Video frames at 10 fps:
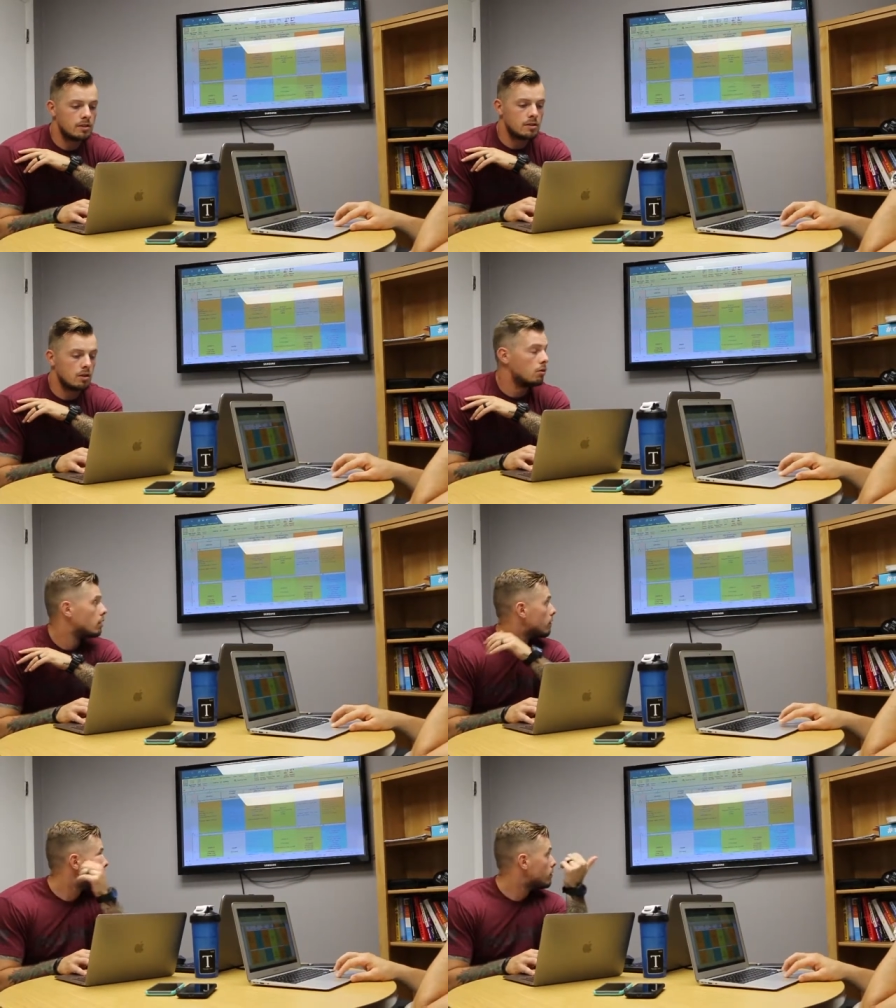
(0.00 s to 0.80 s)
So
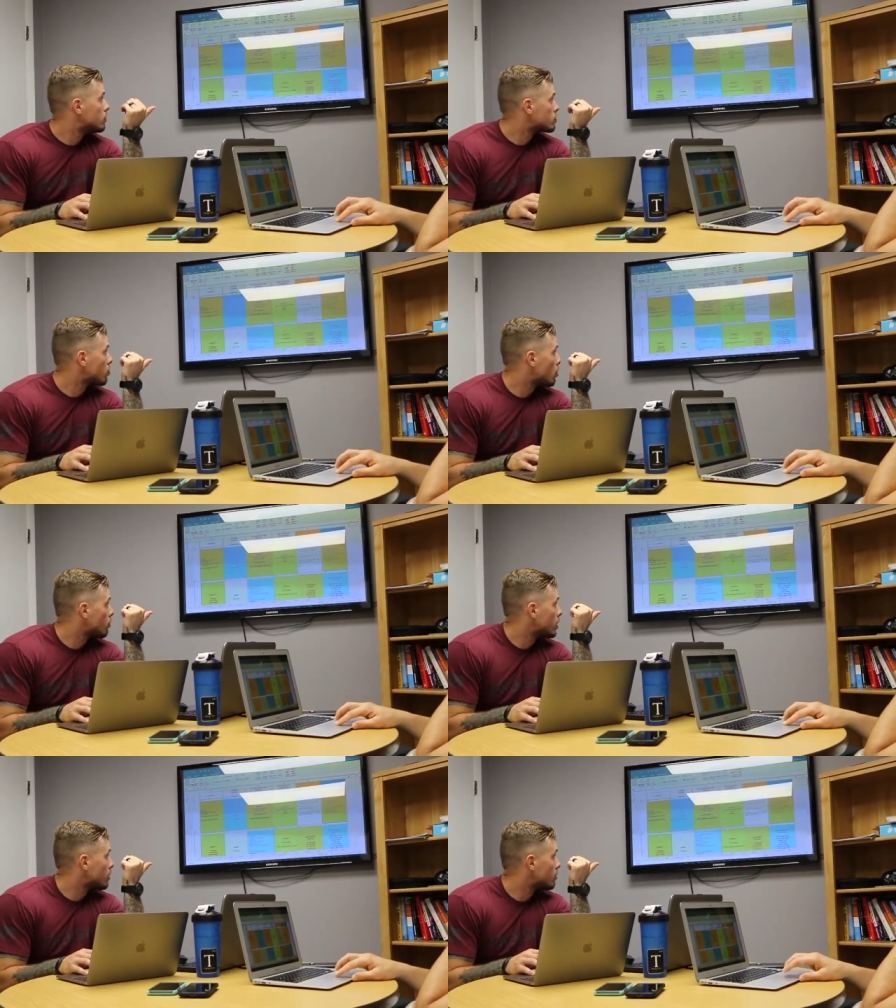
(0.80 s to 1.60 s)
if you scroll all the
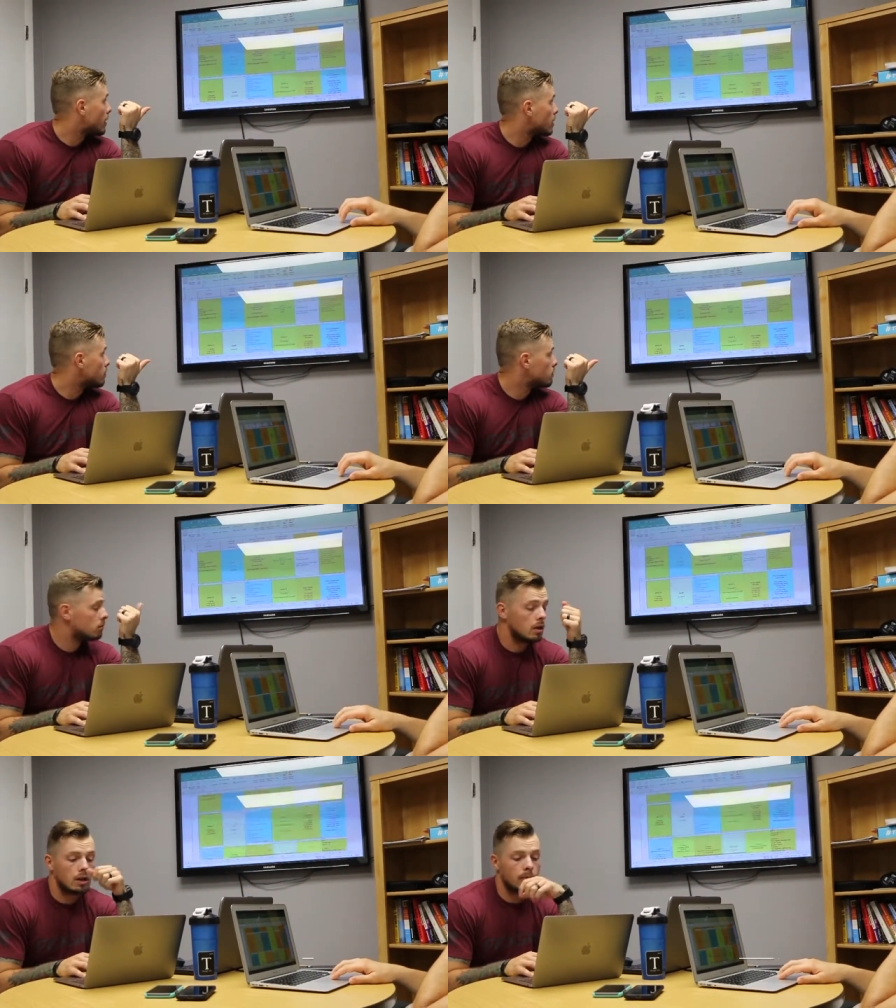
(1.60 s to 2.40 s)
way to the bottom
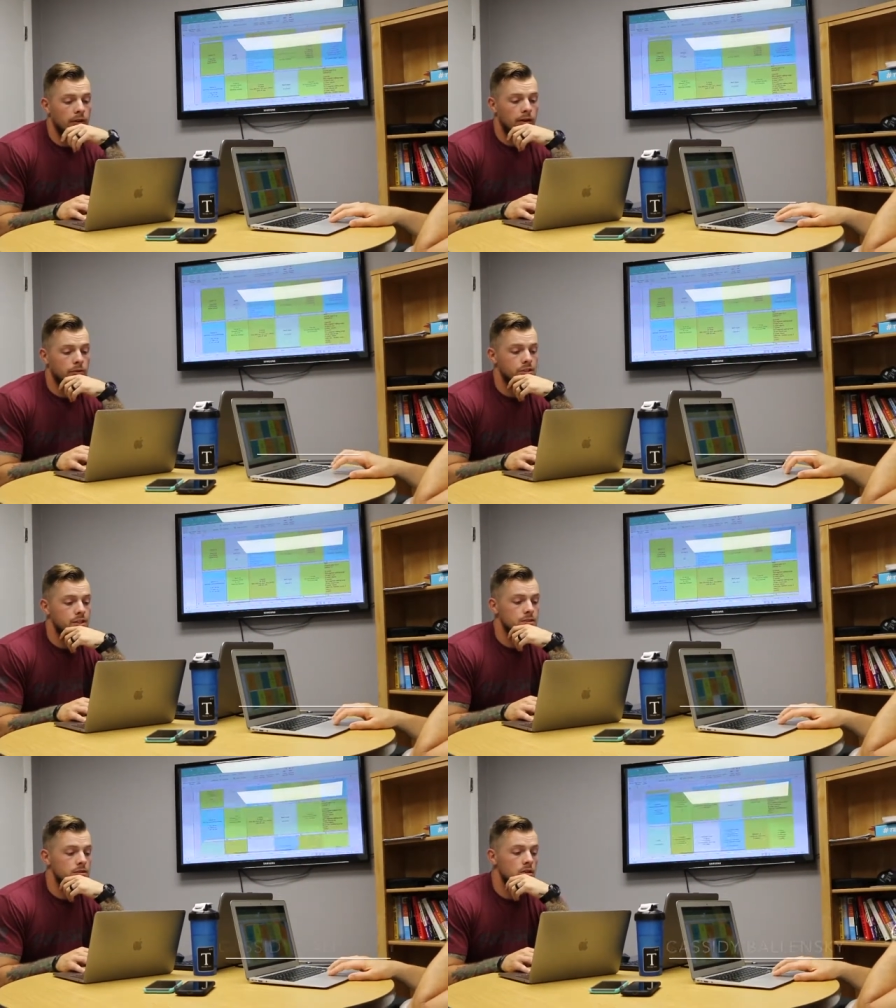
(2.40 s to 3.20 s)
on that one,
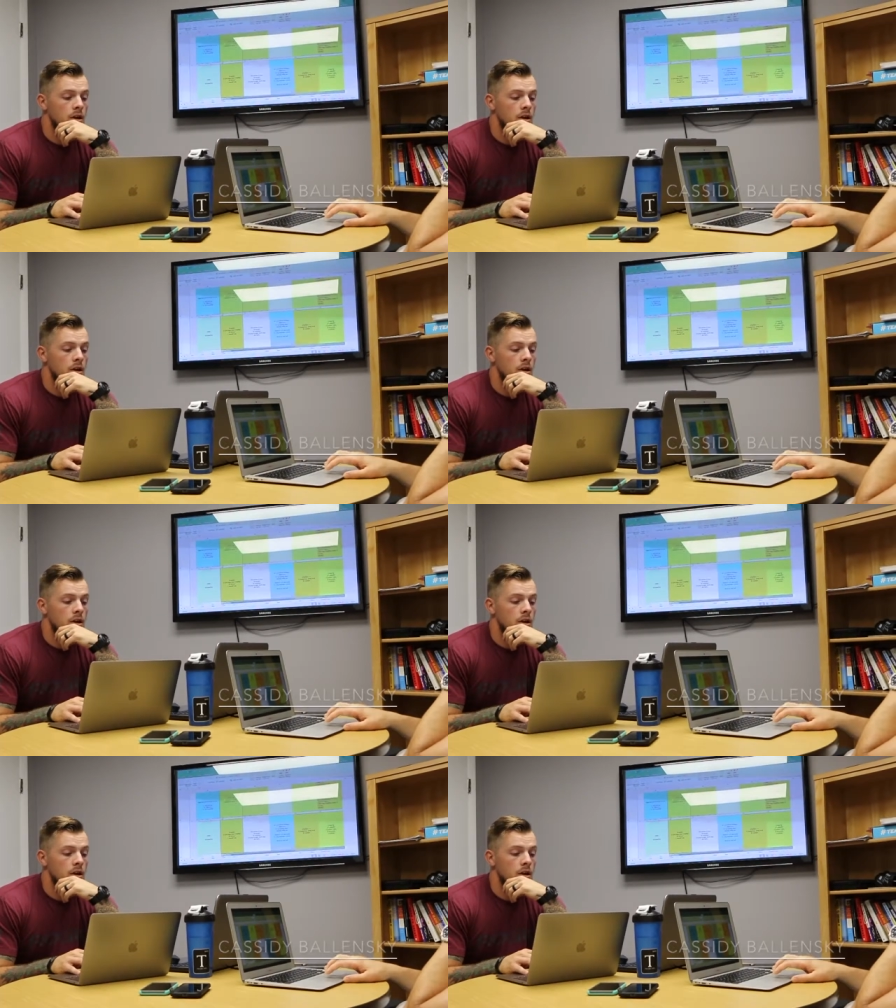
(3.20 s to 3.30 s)
Jason,